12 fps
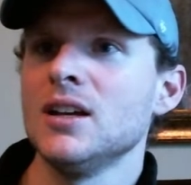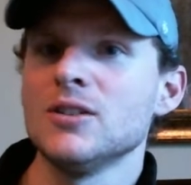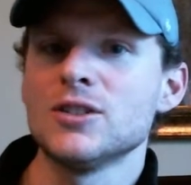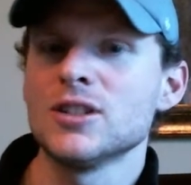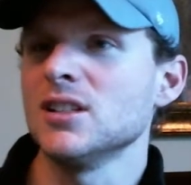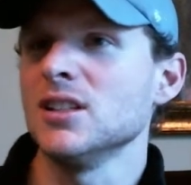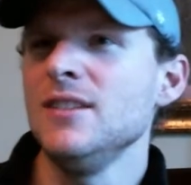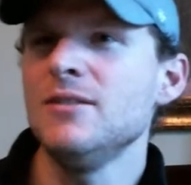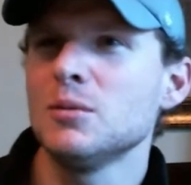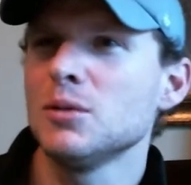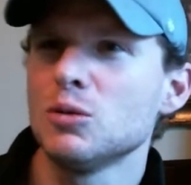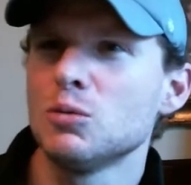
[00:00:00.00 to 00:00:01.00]
and you're just leaving
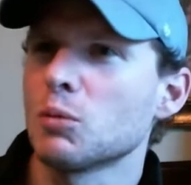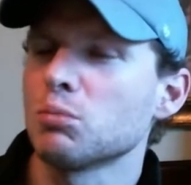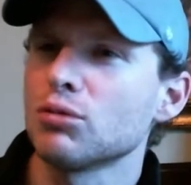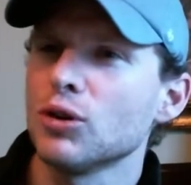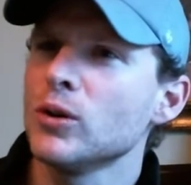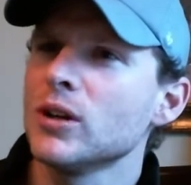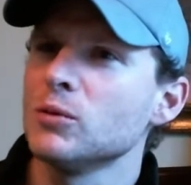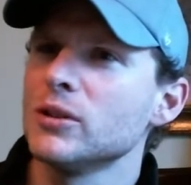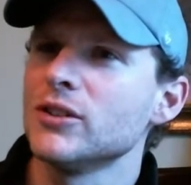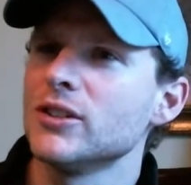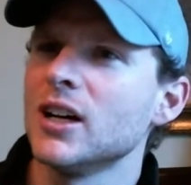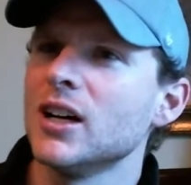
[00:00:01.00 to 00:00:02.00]
them a little more broken when
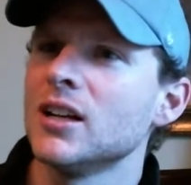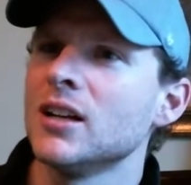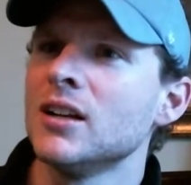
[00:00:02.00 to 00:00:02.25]
you're done.